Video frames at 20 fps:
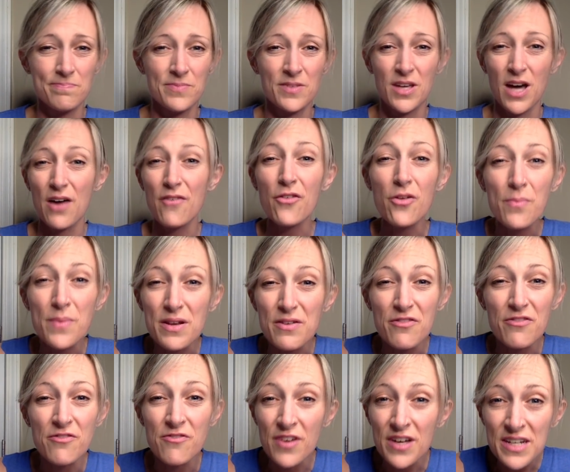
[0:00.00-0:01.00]
government
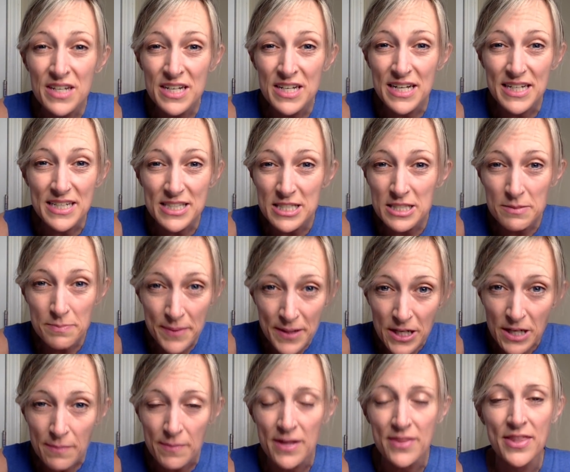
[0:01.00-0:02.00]
funded
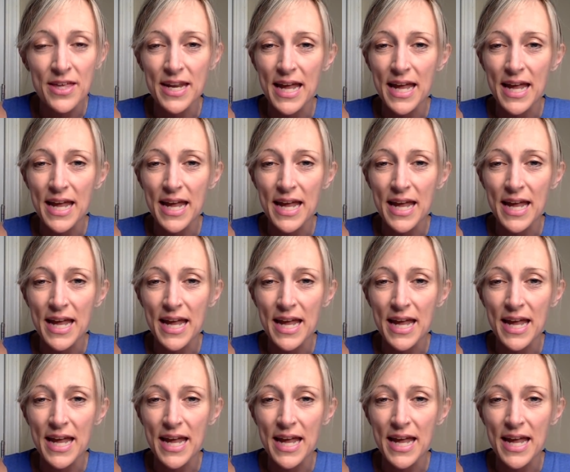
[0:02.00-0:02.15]
experiment that